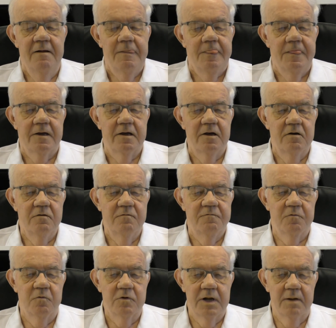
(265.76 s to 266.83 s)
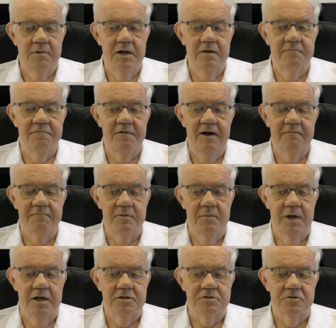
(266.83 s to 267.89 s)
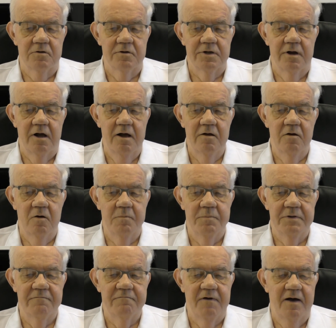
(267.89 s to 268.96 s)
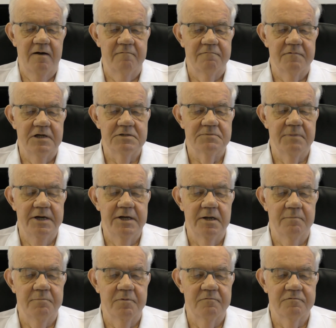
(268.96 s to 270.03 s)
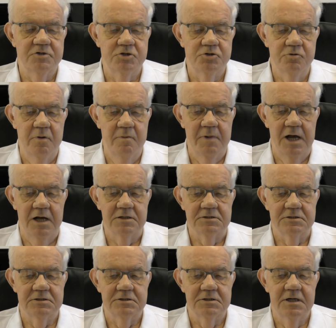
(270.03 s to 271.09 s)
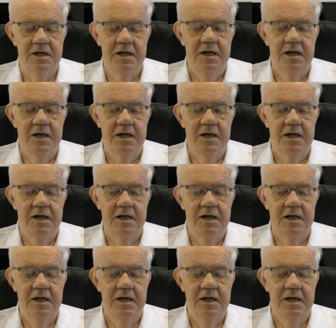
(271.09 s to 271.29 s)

The code 4005 amount on an IRP5 is made up of 2 amounts.